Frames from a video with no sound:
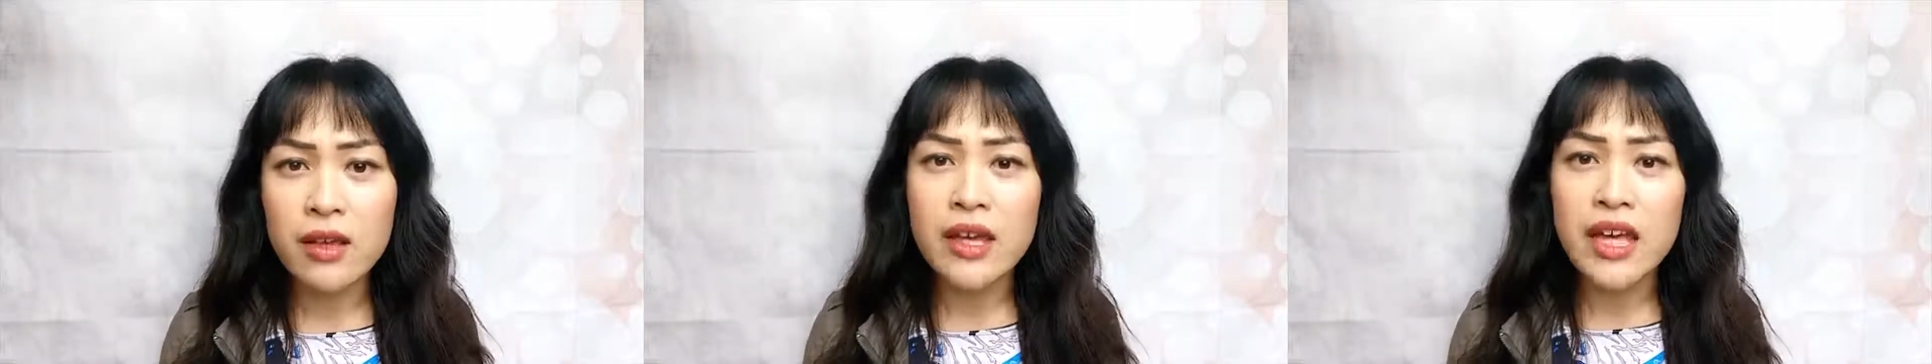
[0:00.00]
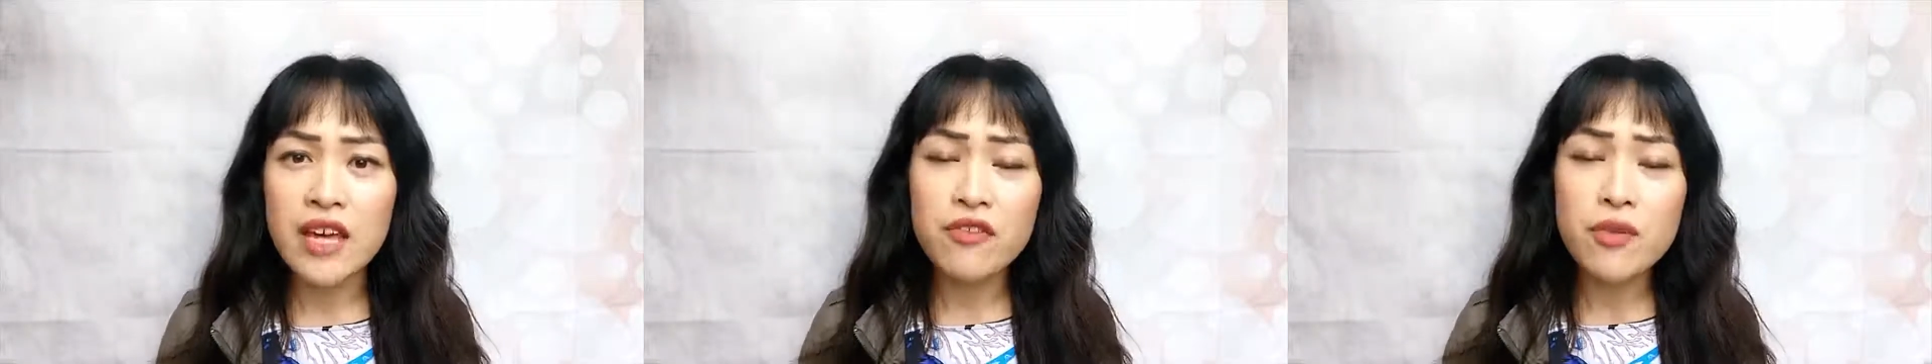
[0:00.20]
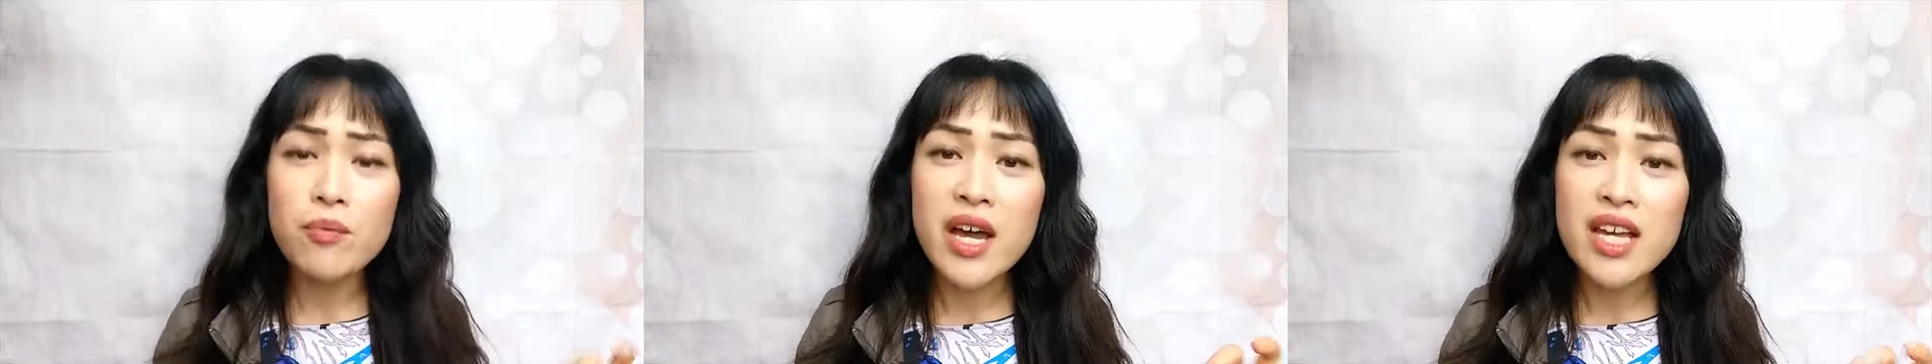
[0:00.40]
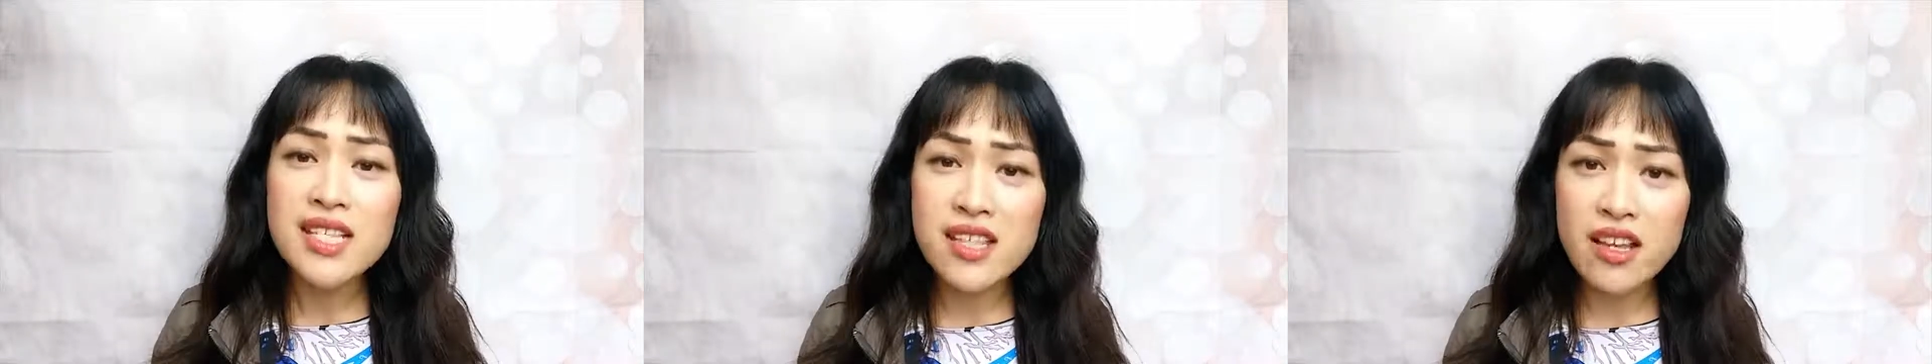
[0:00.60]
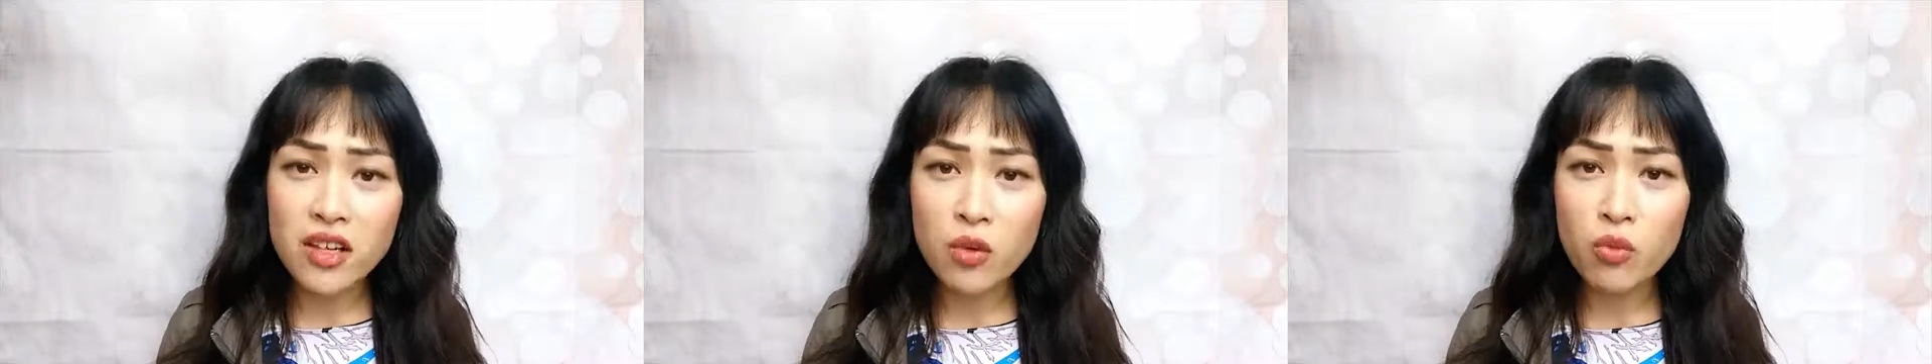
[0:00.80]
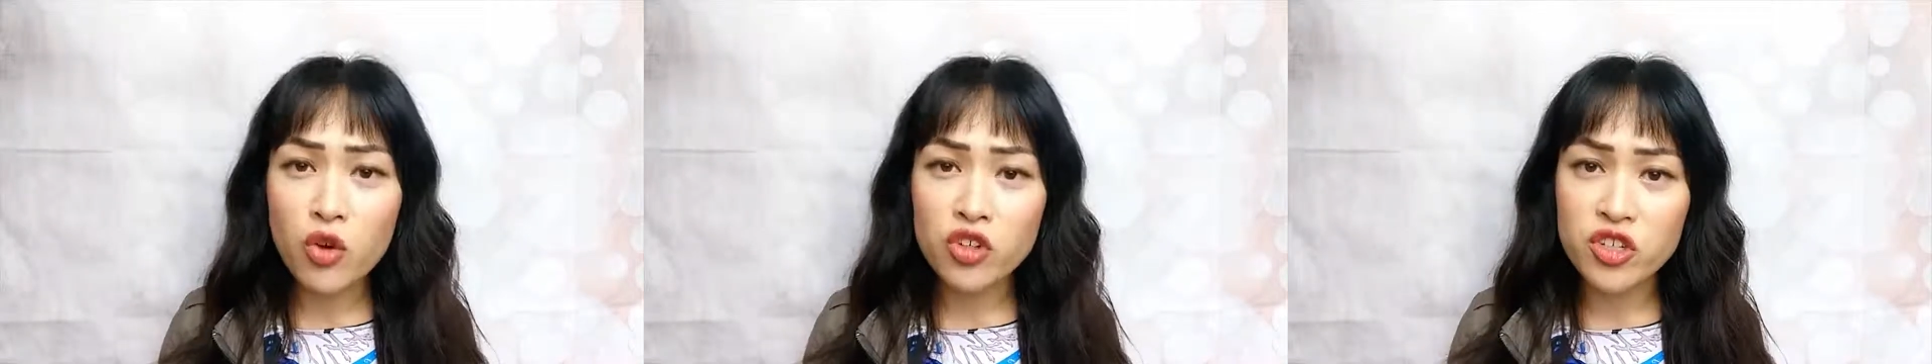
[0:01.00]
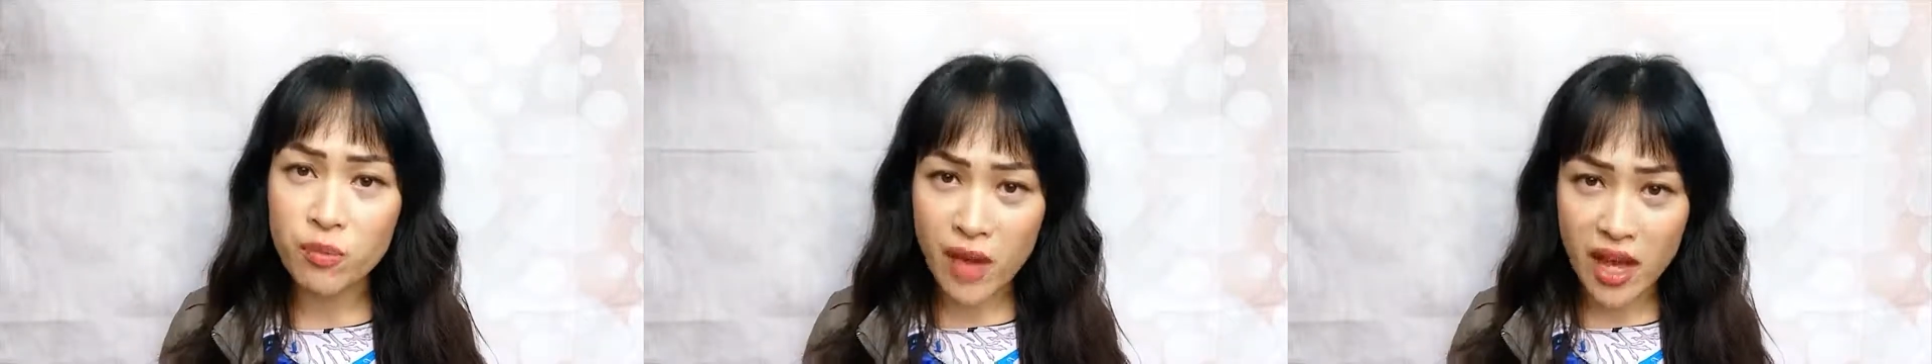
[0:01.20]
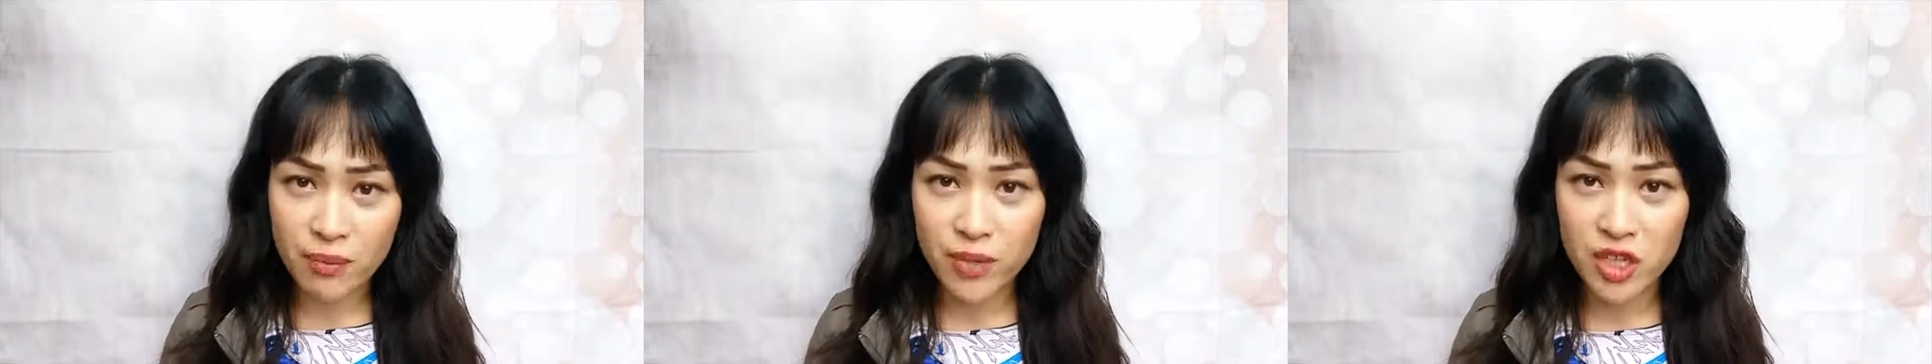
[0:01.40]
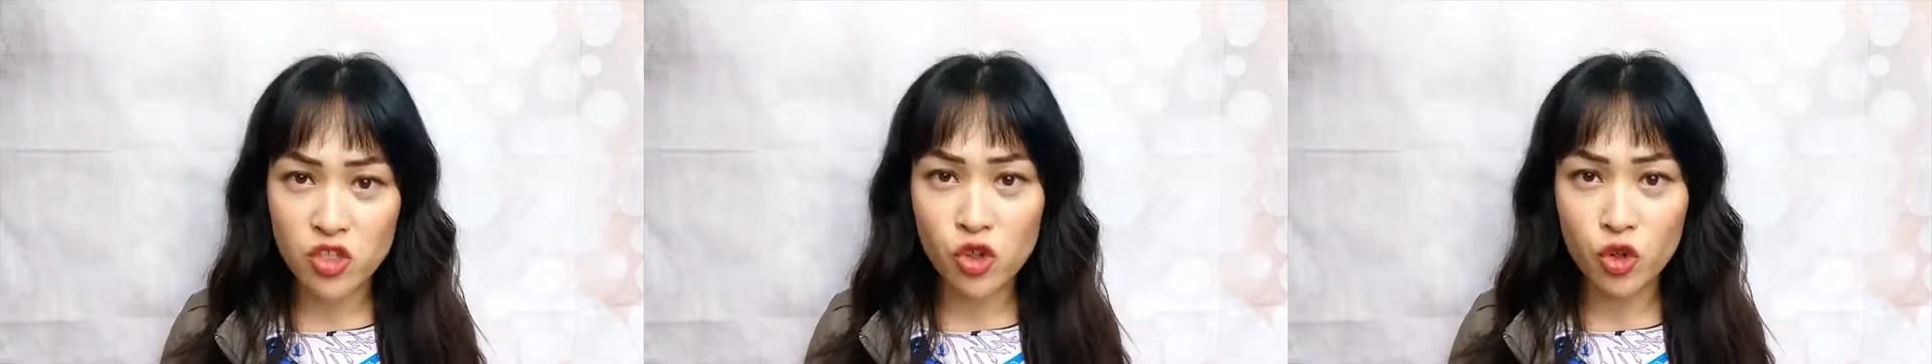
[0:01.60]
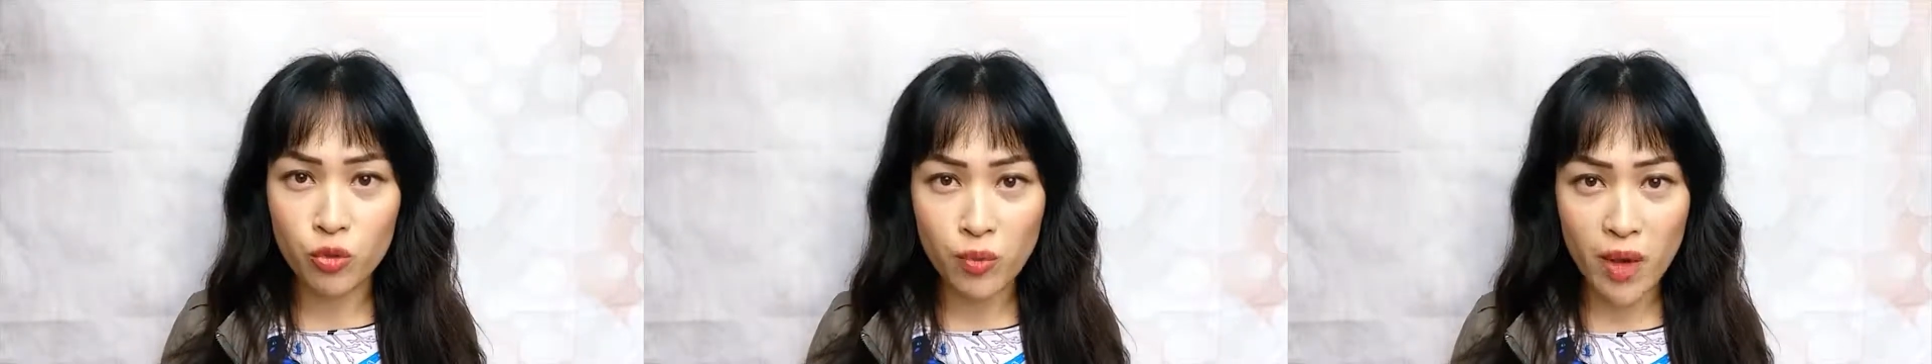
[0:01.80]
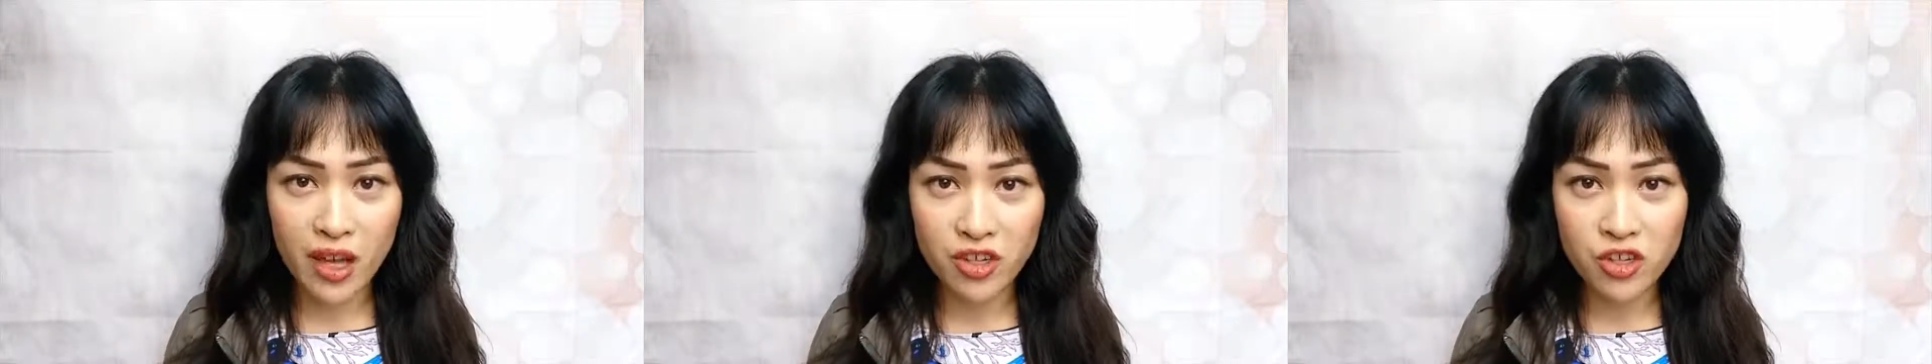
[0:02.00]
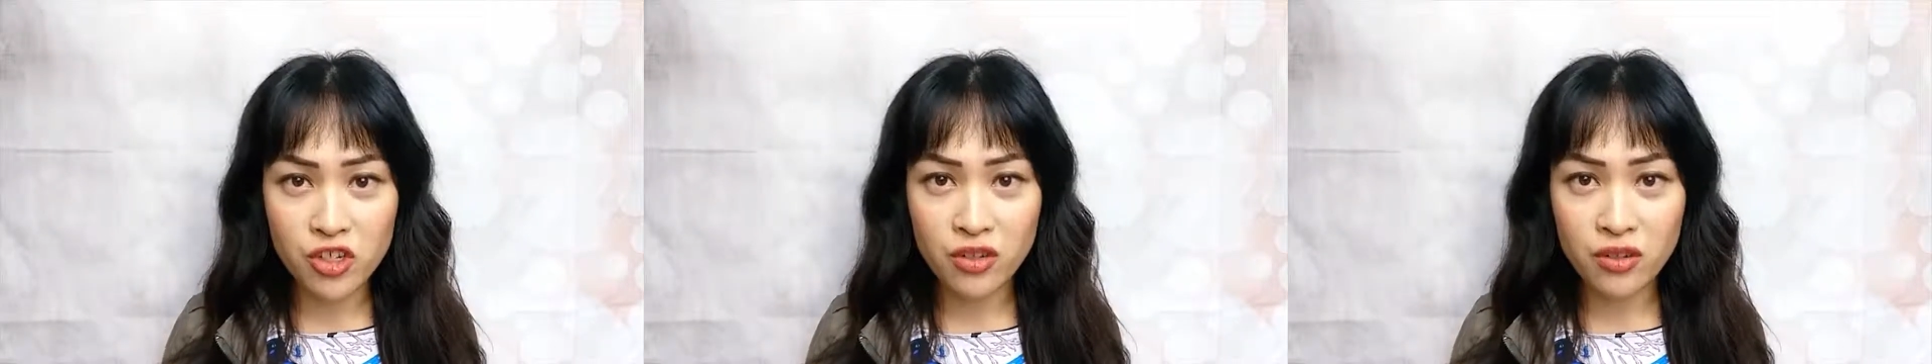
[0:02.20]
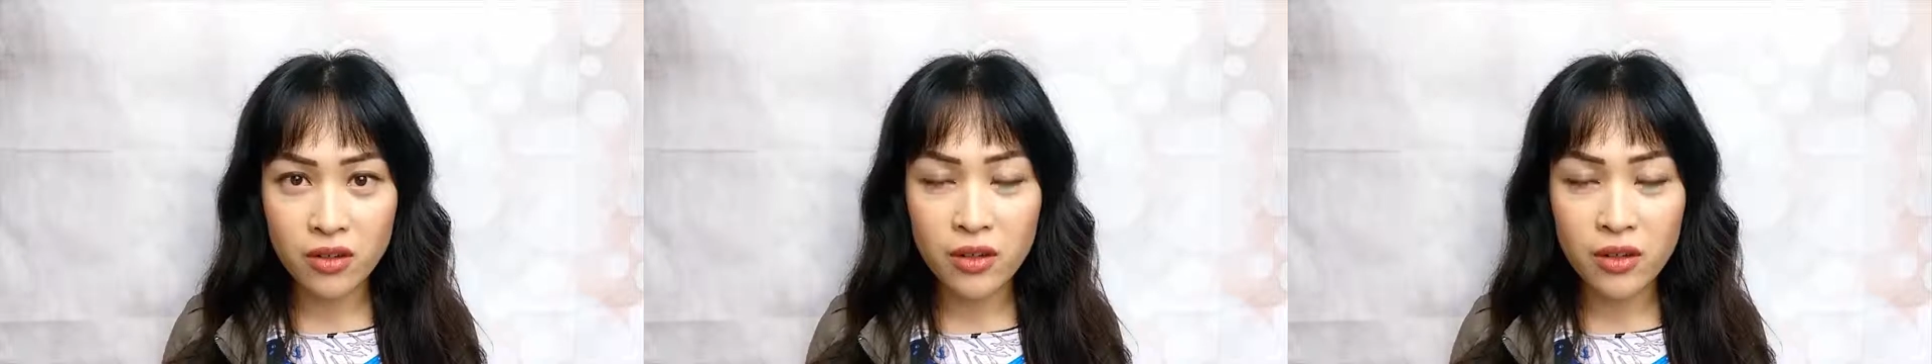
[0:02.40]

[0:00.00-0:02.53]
even micellar water might be too much.